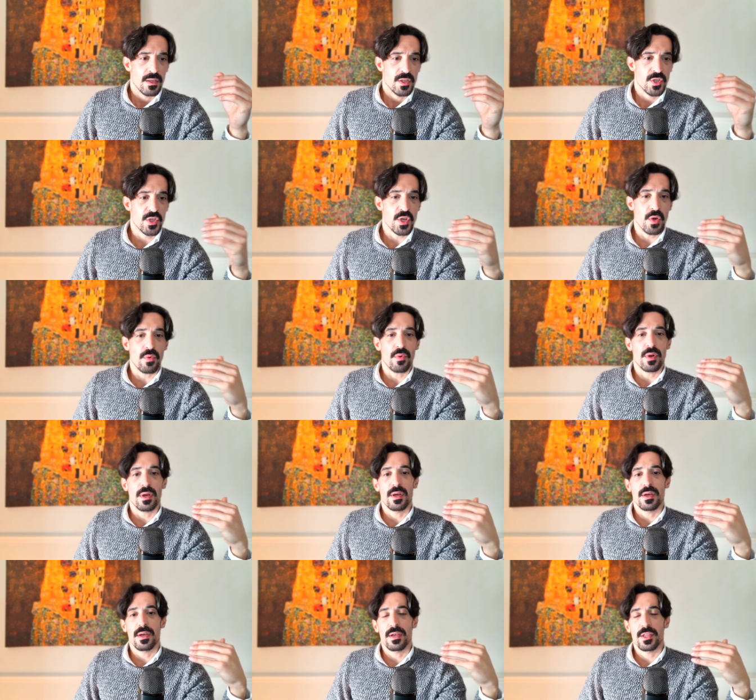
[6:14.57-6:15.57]
So
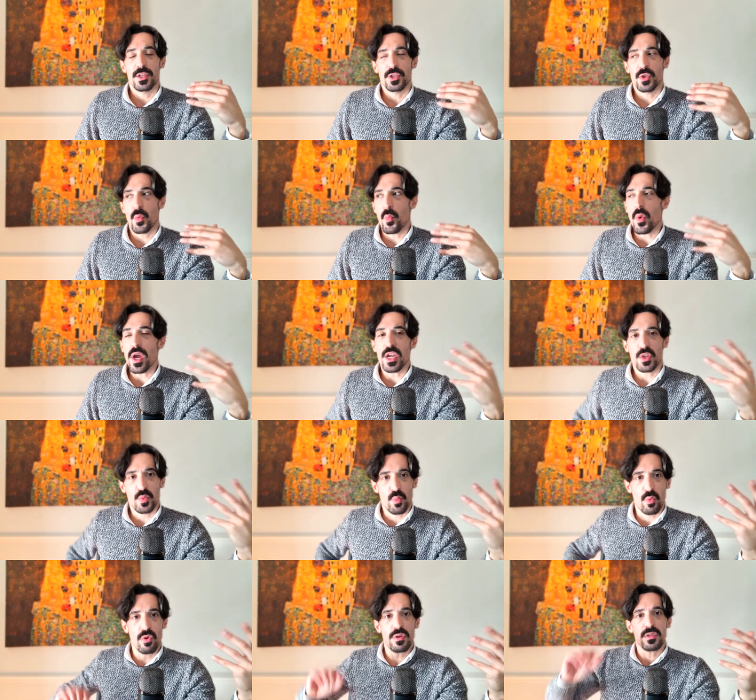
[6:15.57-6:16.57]
the way
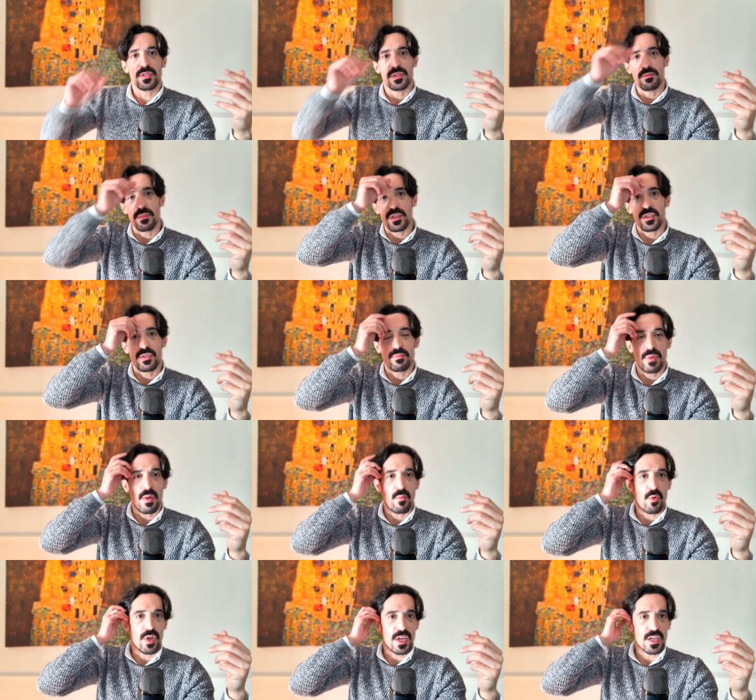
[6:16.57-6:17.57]
it works, muscle
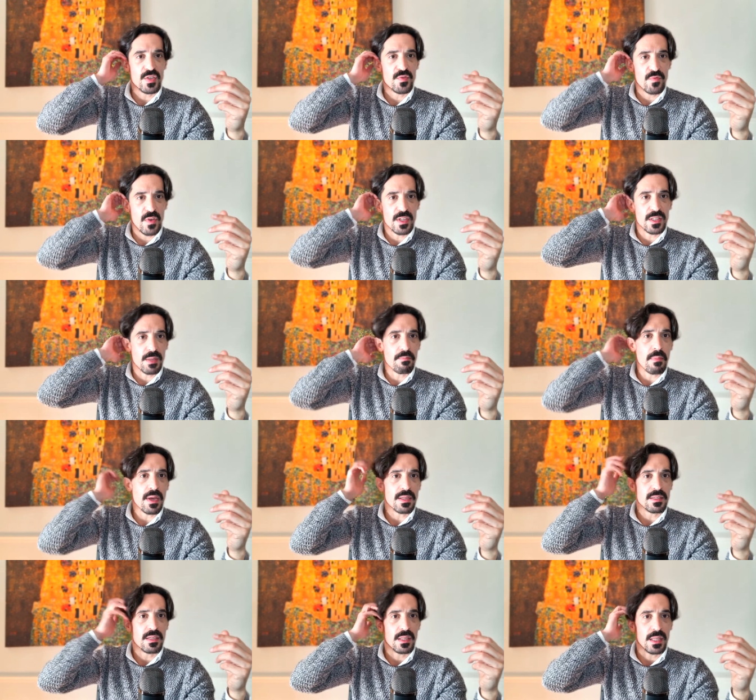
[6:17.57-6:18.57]
memory, is
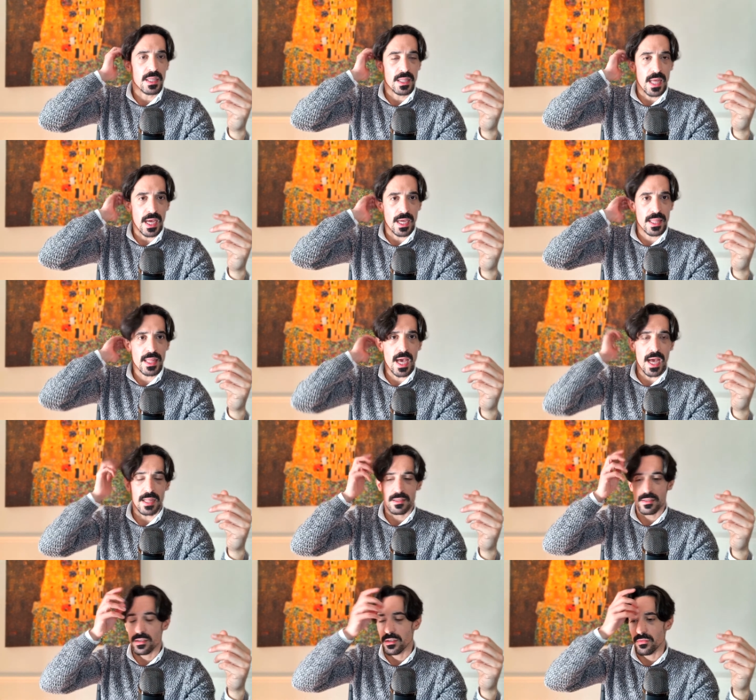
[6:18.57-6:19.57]
fundamentally like
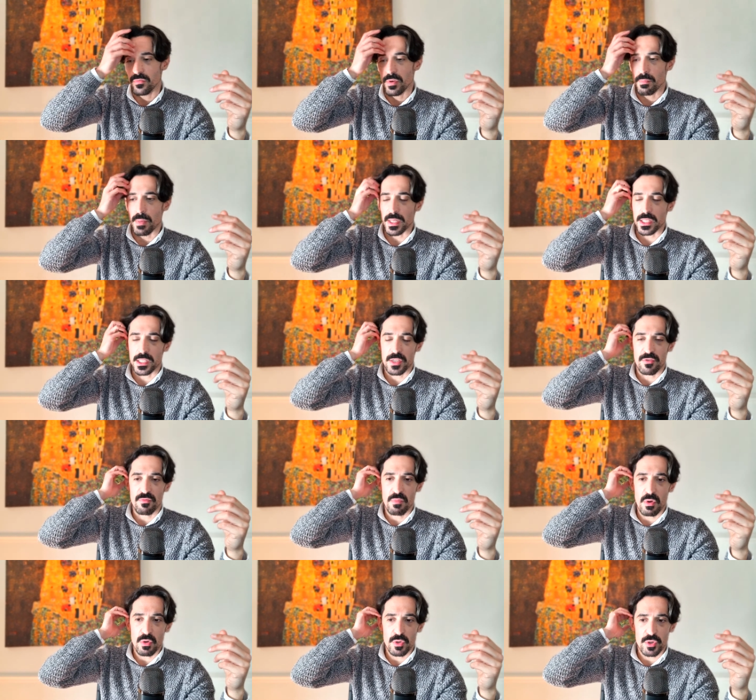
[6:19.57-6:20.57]
that. Repetitive
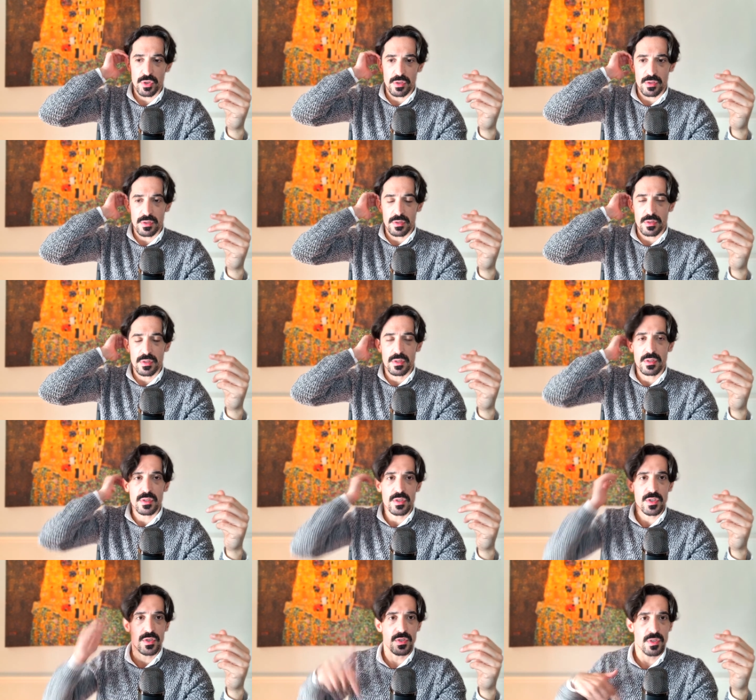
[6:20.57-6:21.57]
motion
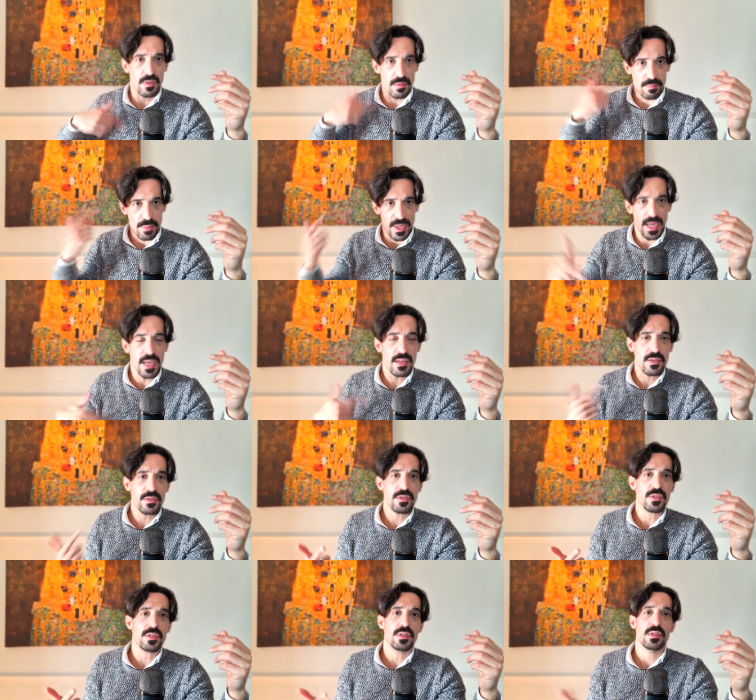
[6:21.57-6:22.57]

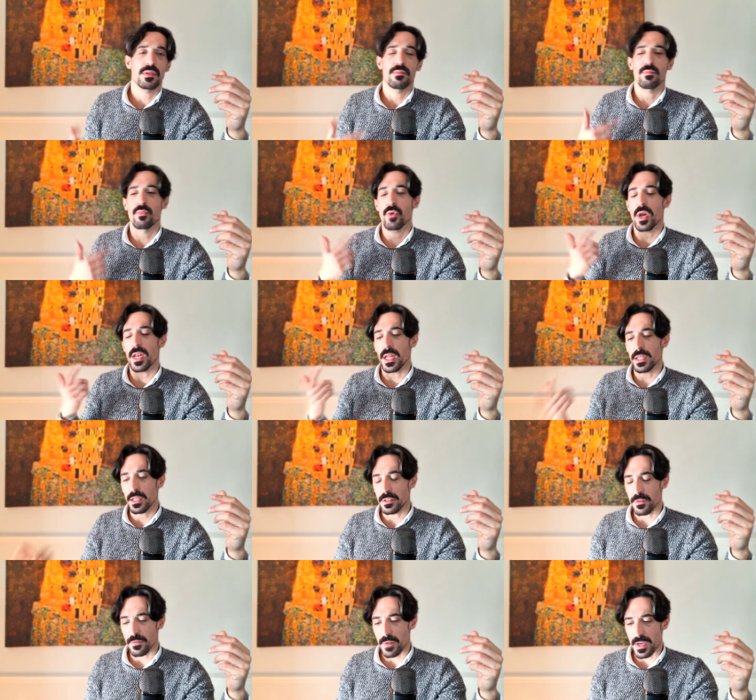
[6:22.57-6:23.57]
begins, brain
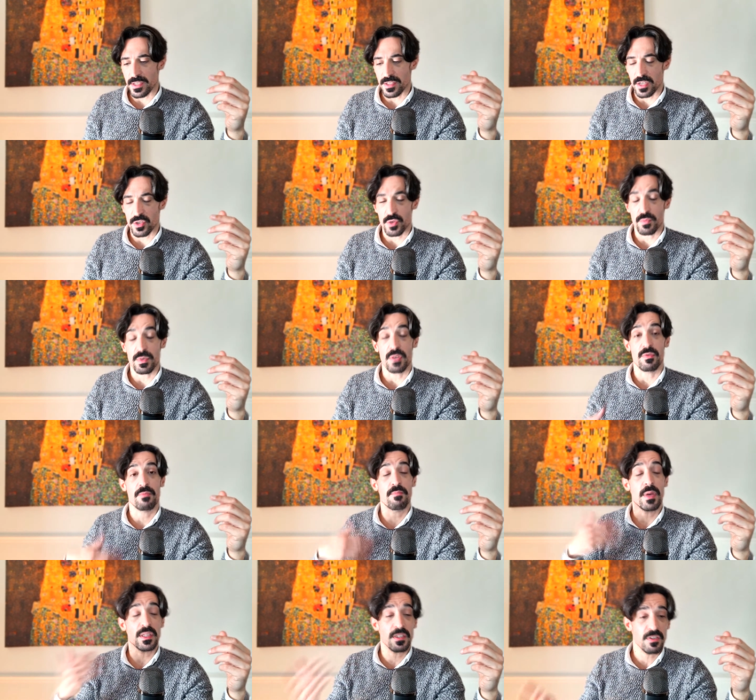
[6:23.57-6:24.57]
identifies that to be a
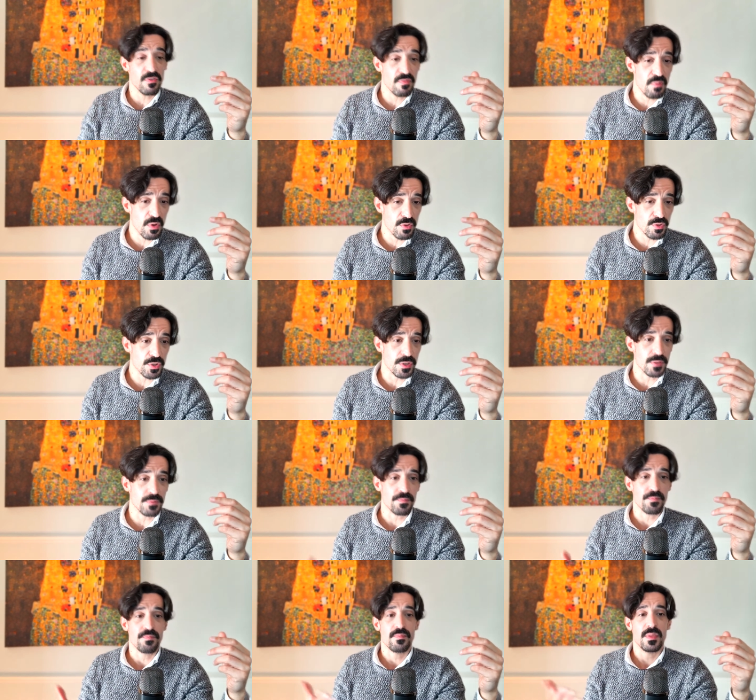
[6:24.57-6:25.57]
repetitive
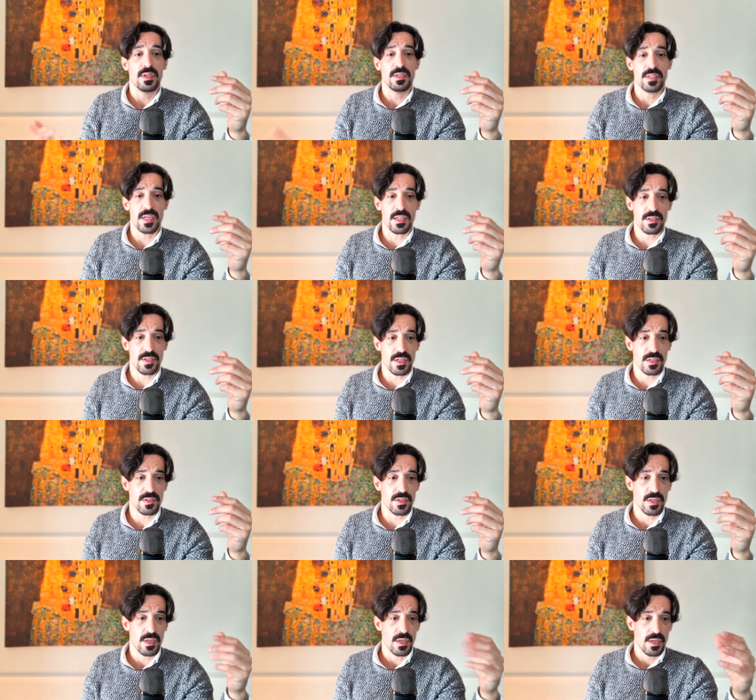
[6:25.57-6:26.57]
motion, sends it,